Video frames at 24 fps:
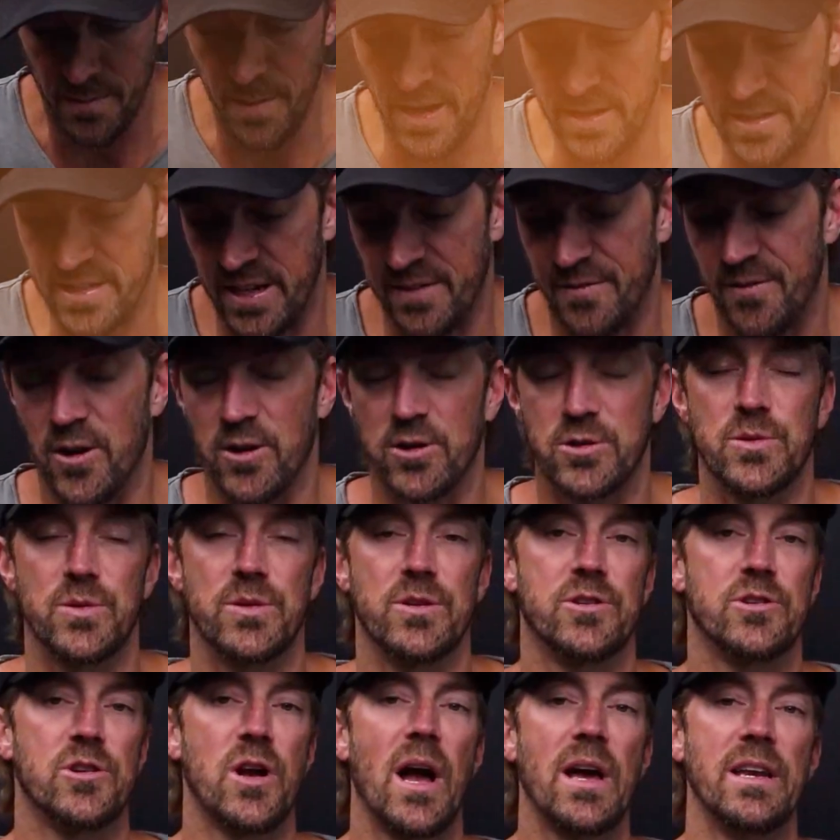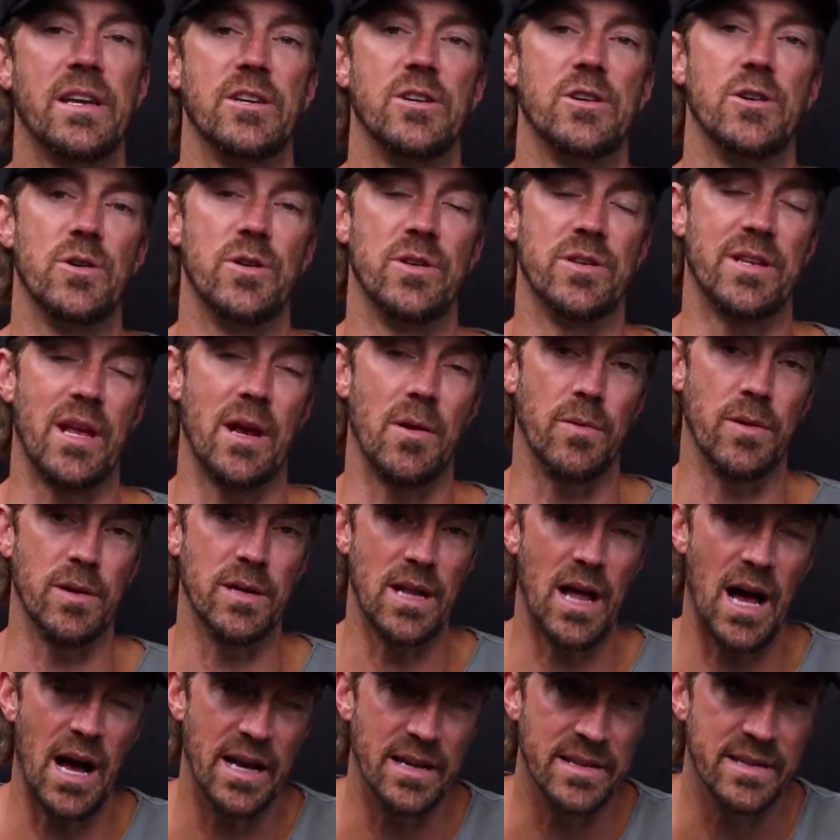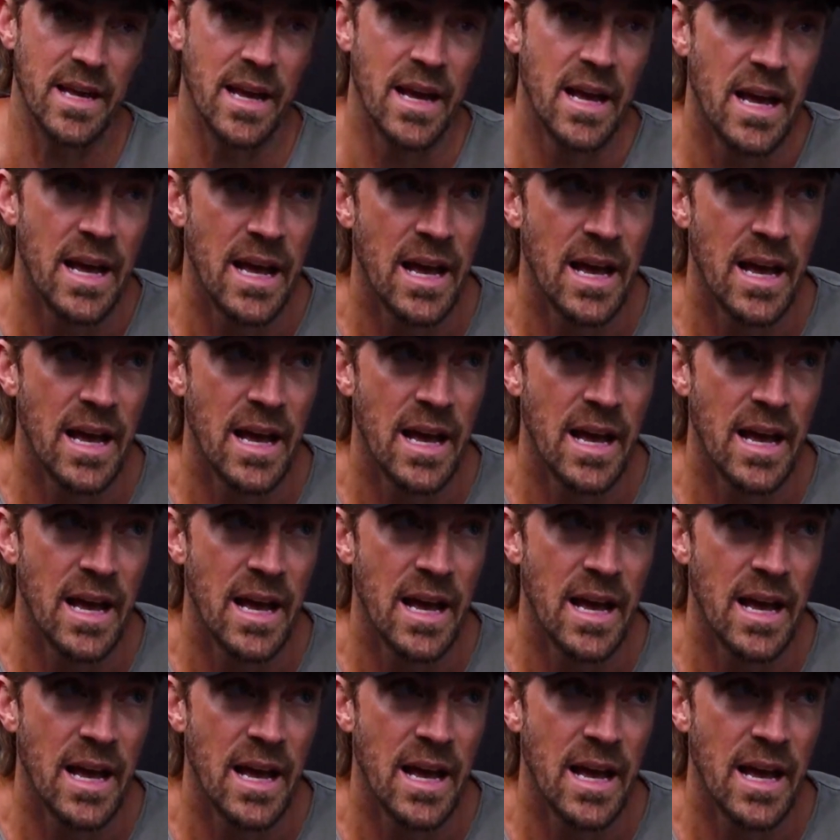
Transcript: Basically, folks, what they're trying to do is they realize